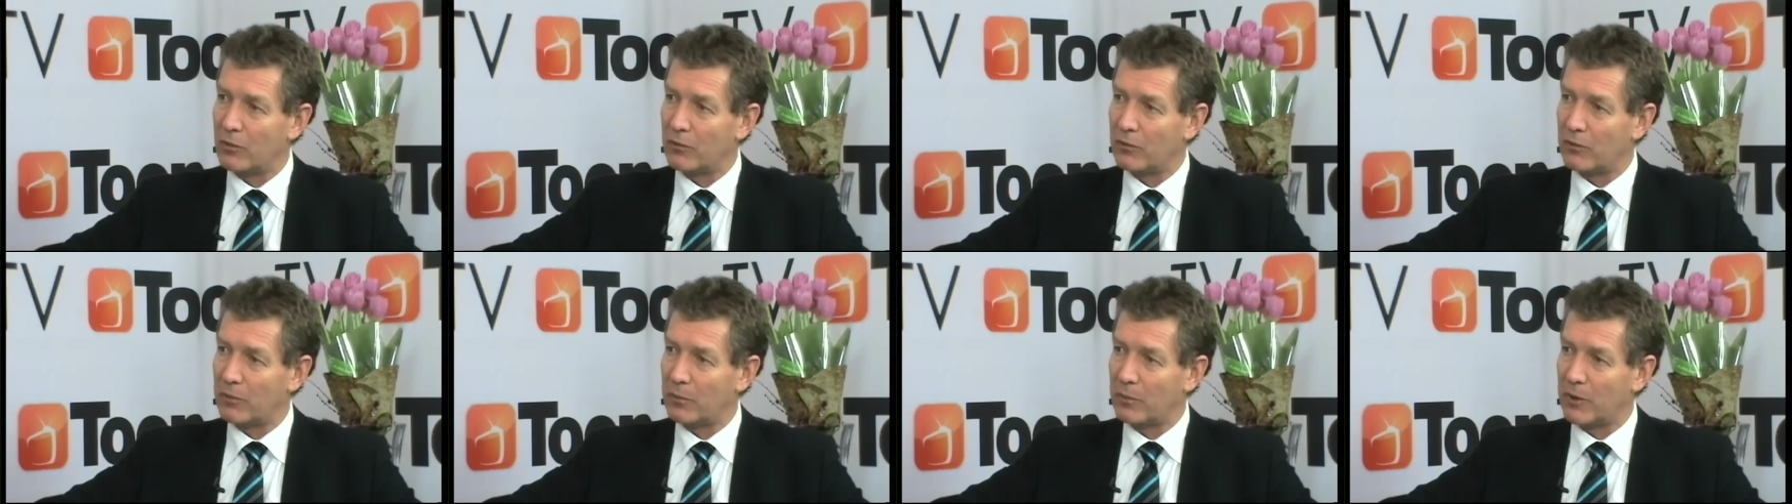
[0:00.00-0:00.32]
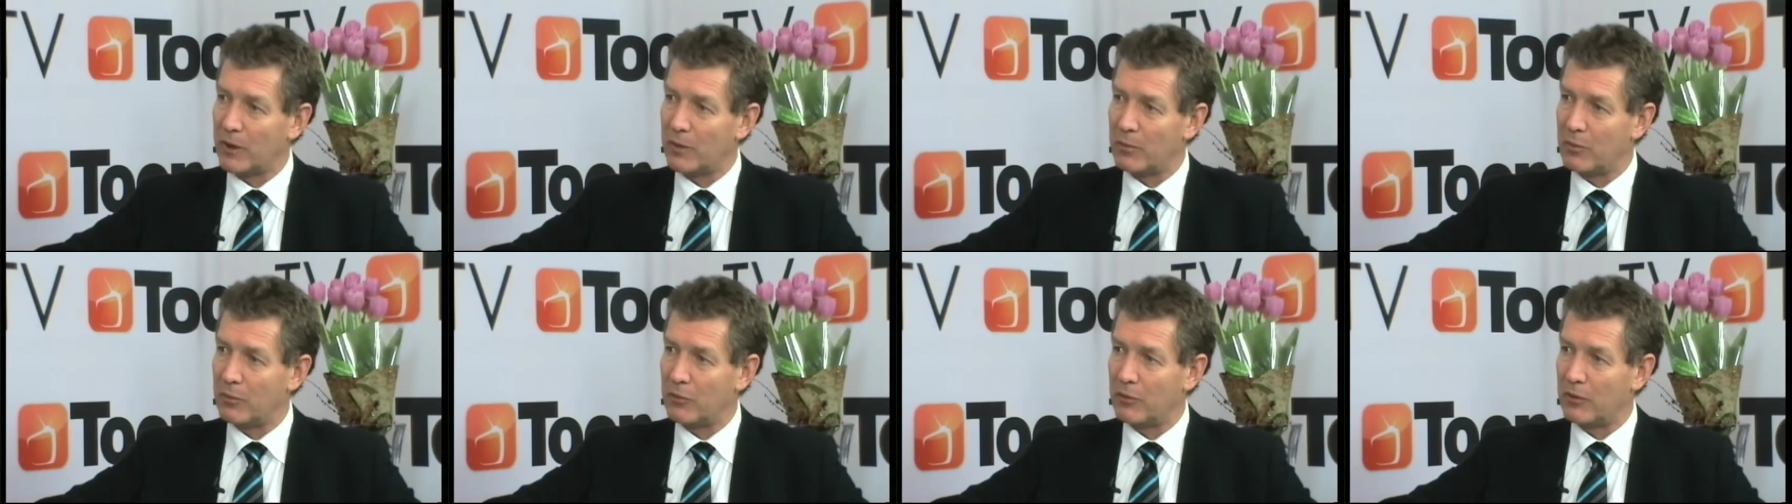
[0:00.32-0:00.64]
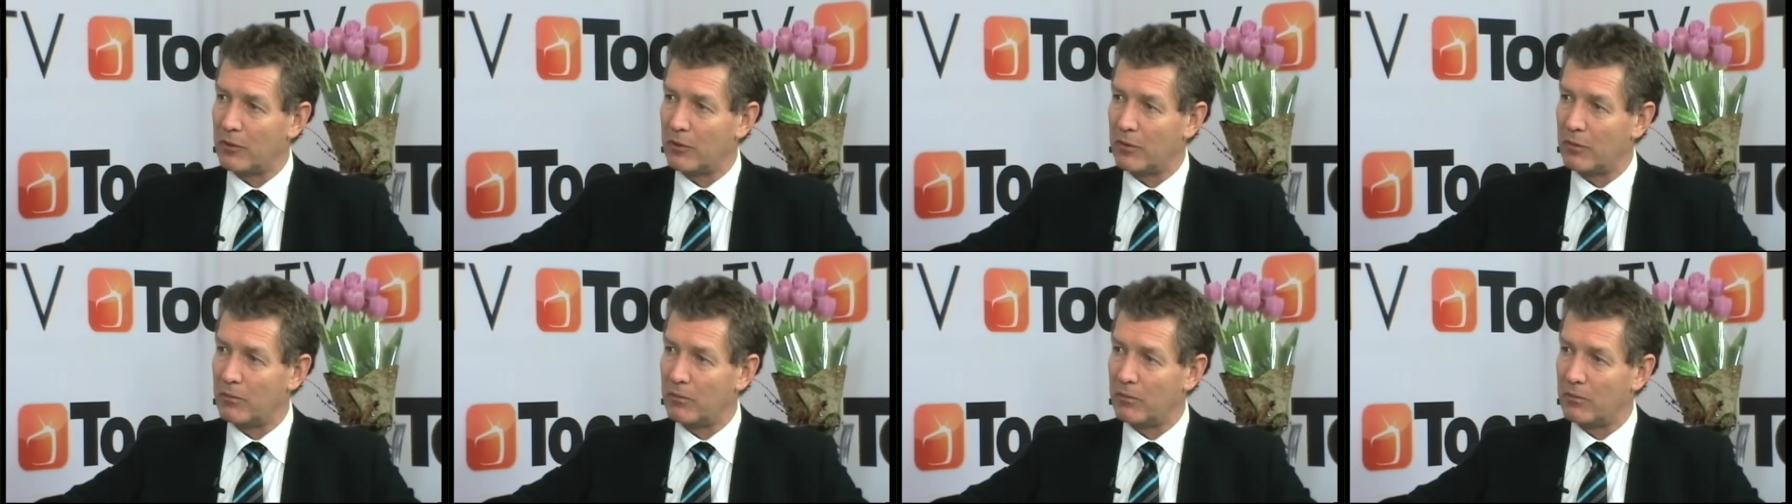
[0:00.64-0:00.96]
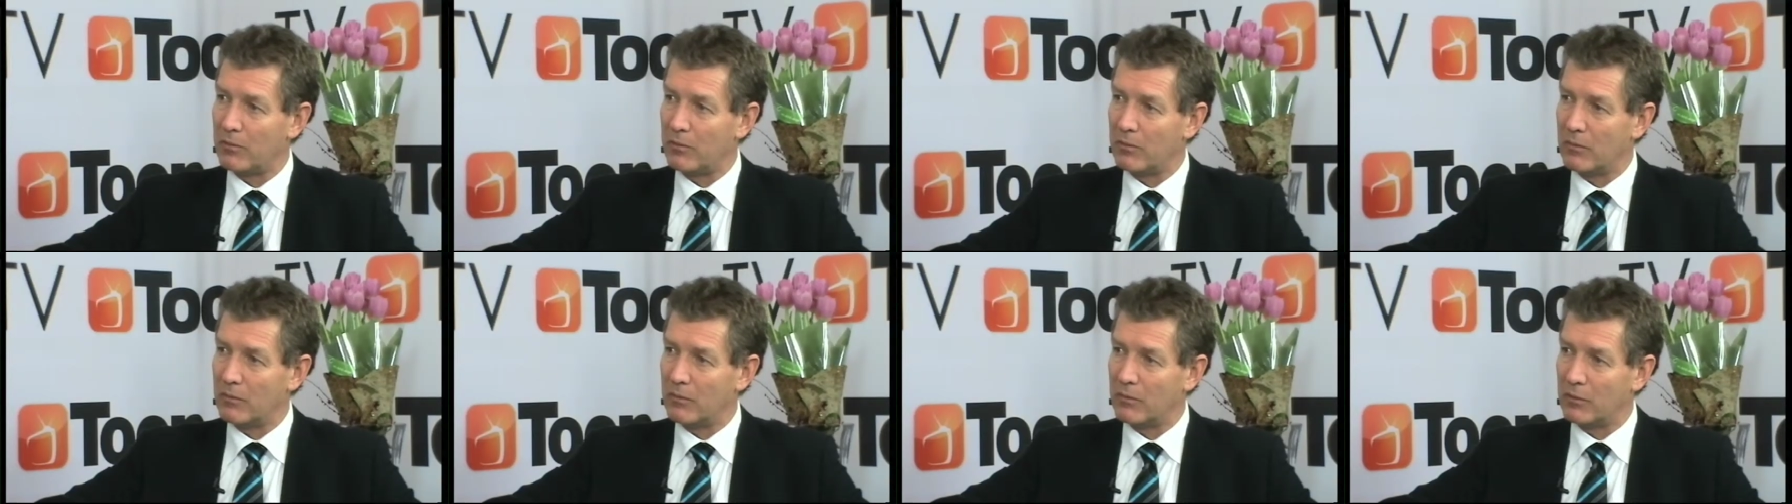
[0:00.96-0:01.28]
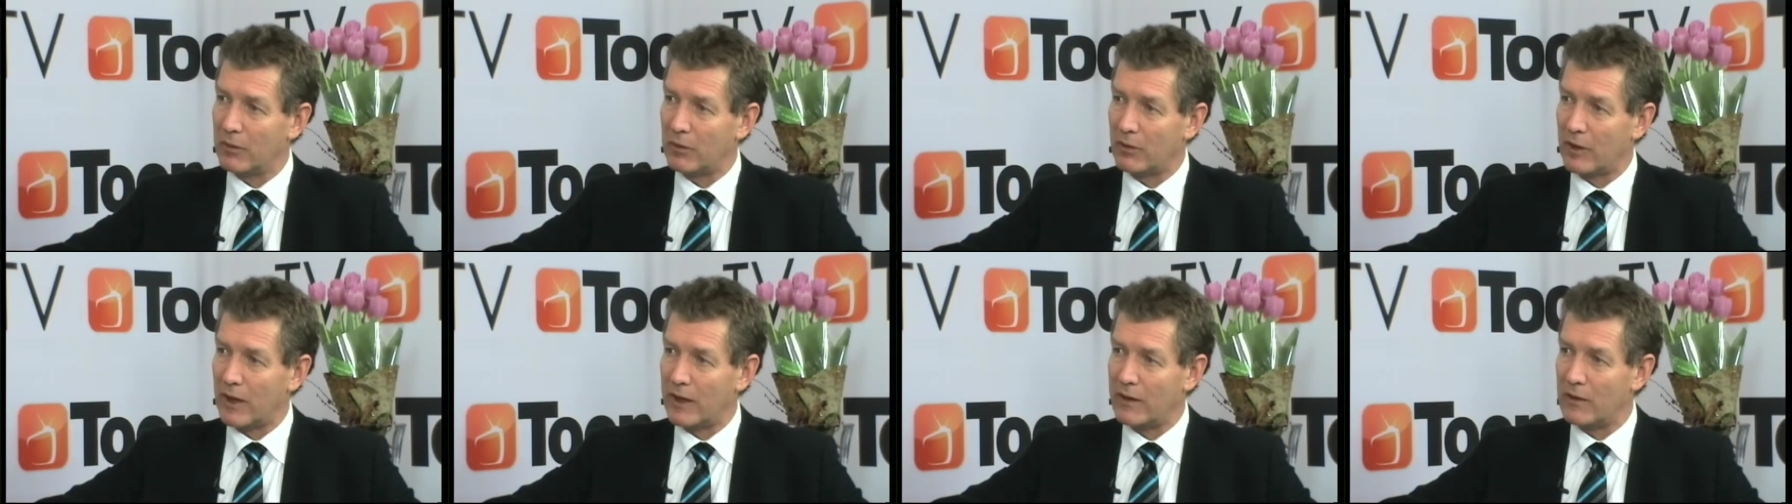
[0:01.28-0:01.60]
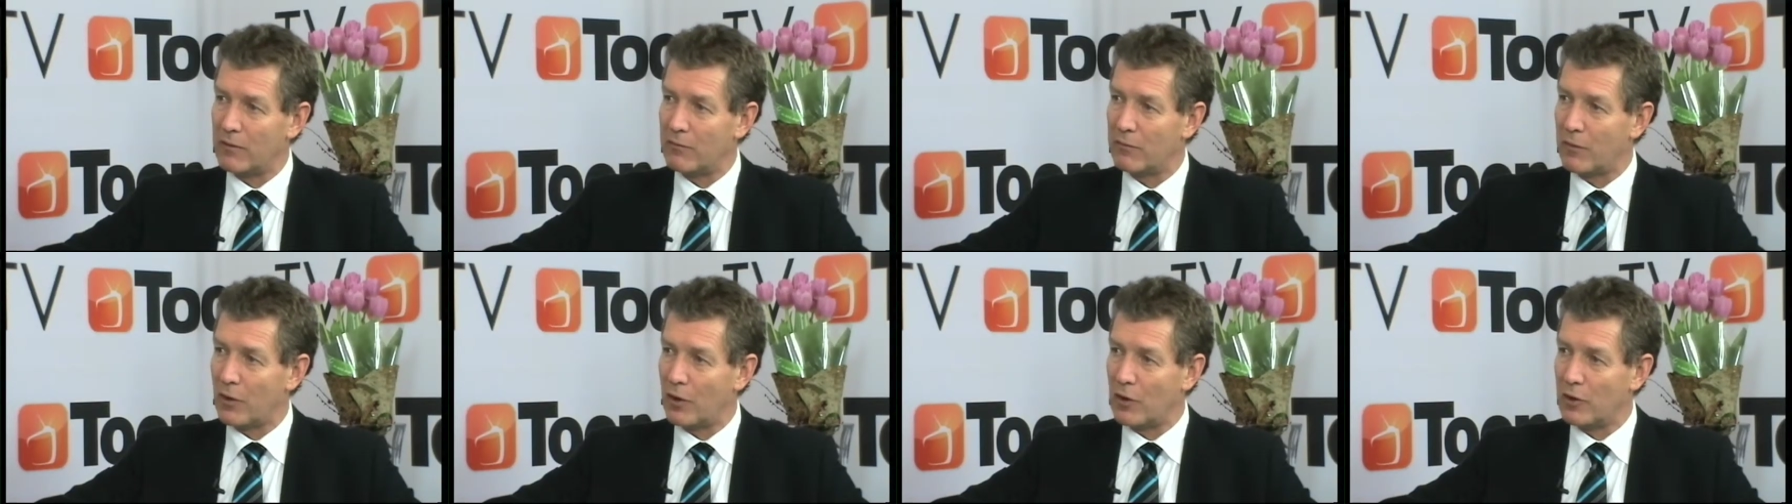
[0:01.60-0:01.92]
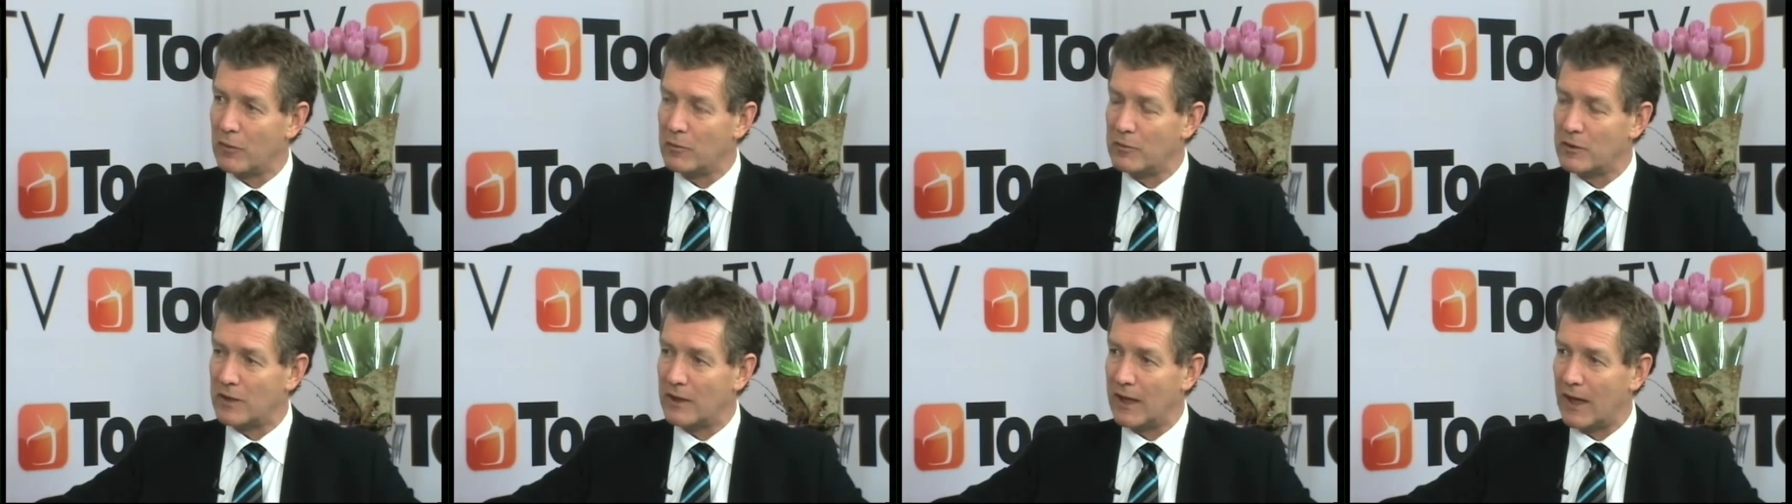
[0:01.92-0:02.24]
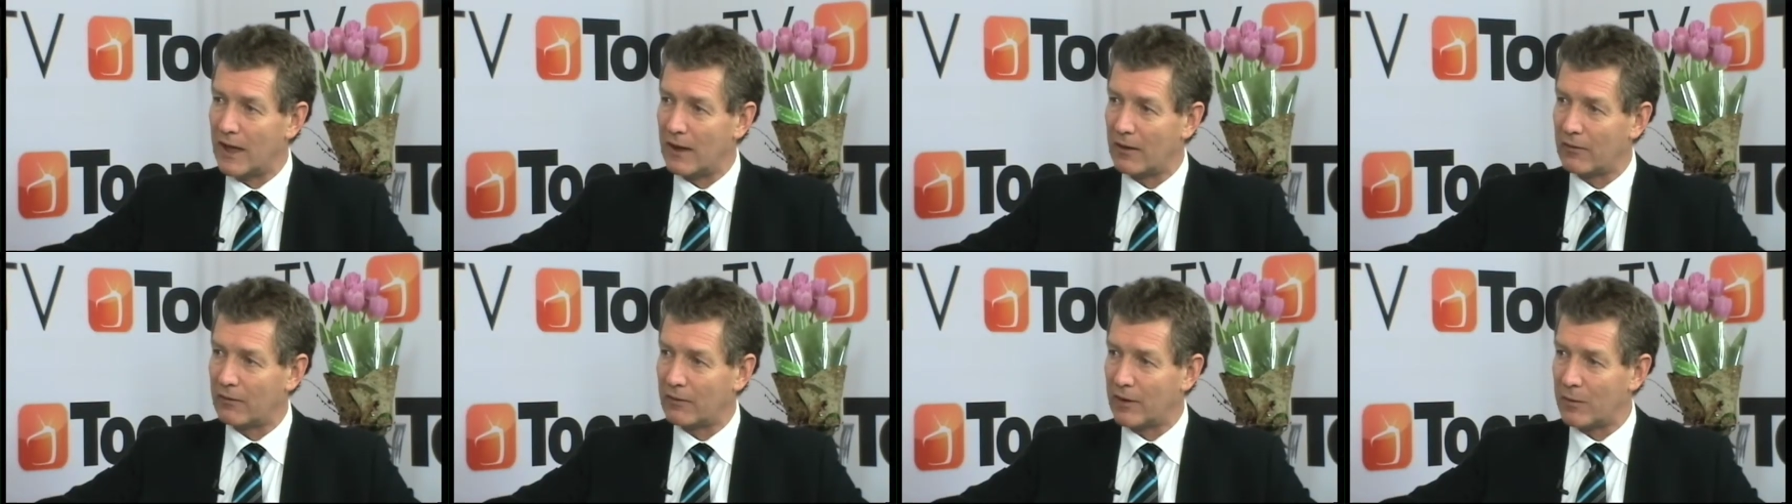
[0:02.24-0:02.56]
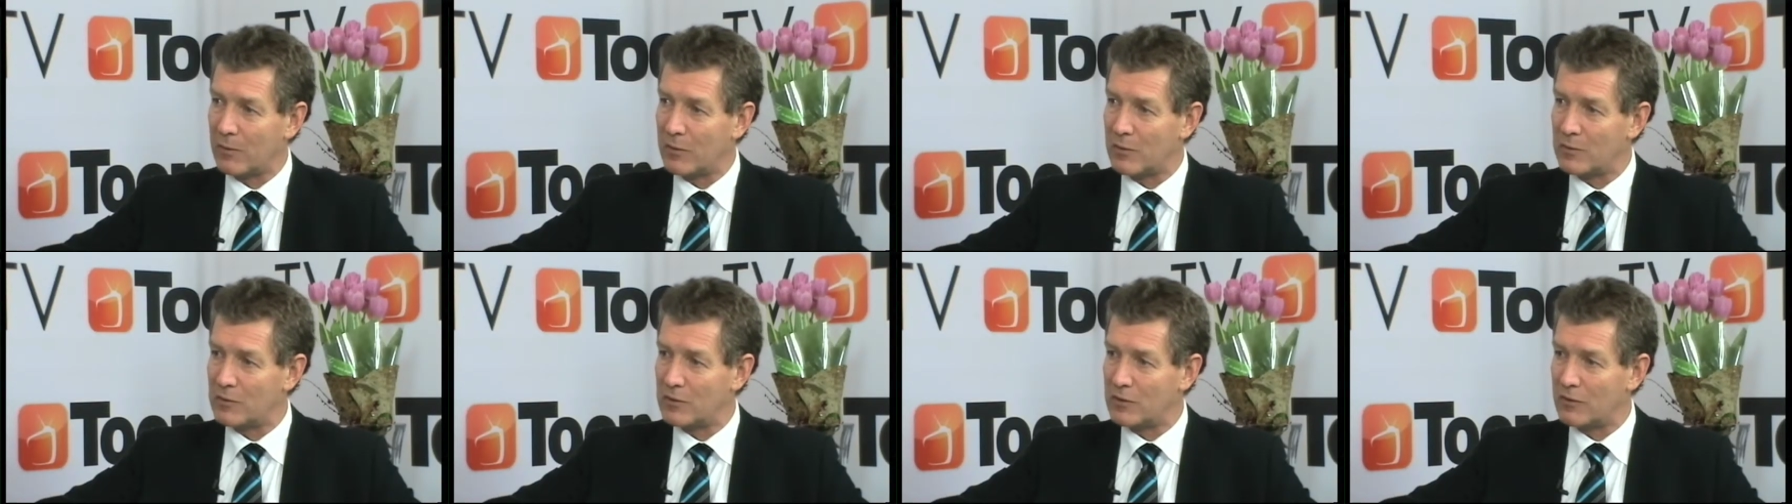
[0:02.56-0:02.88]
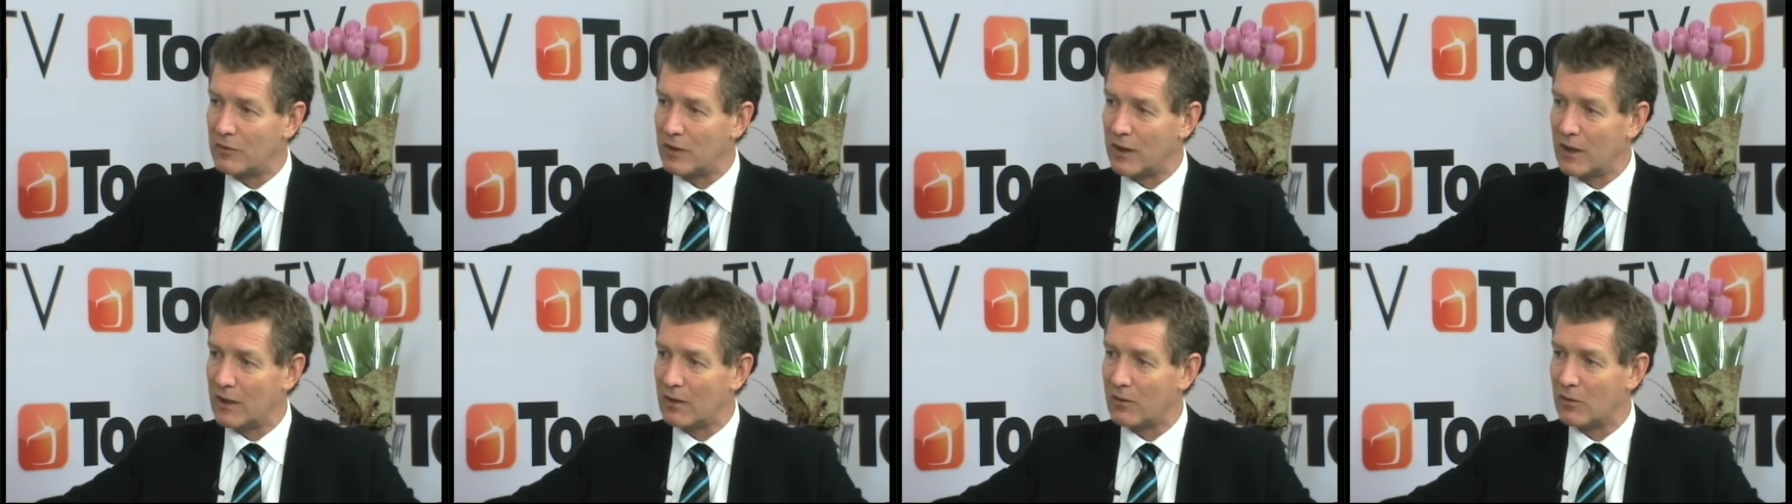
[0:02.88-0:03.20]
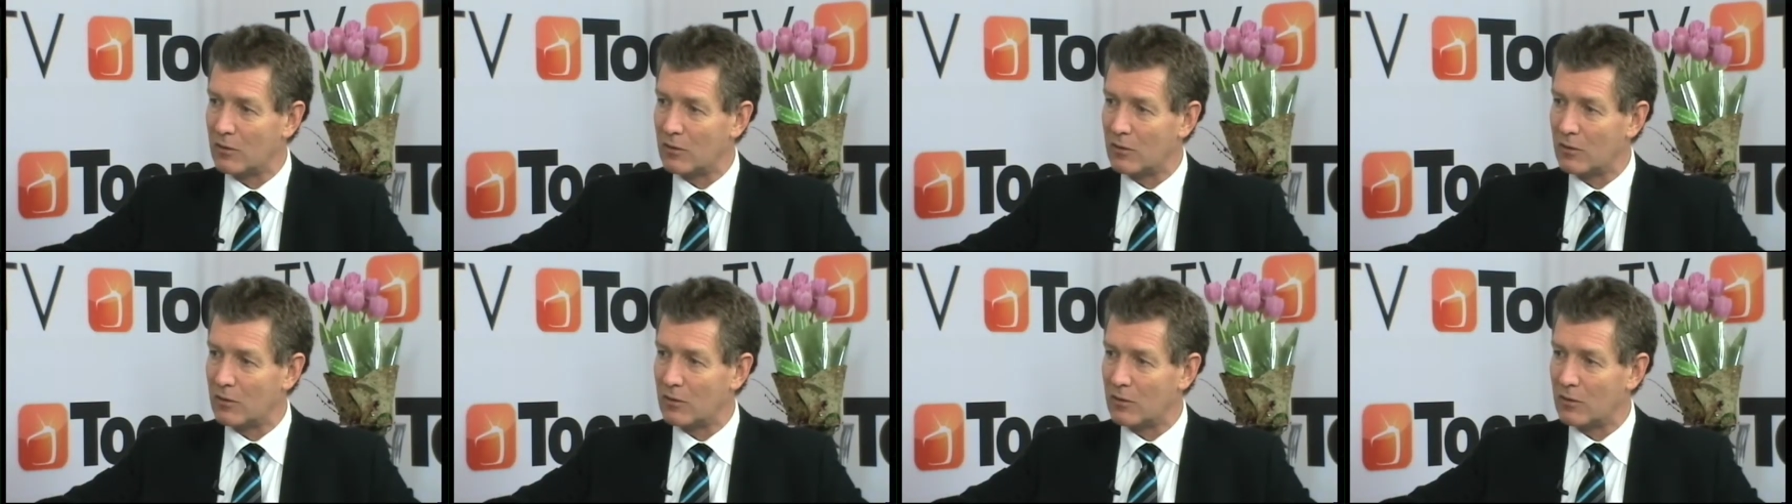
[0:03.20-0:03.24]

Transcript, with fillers: the people that are creating the volumes in the outer suburbs, do you think?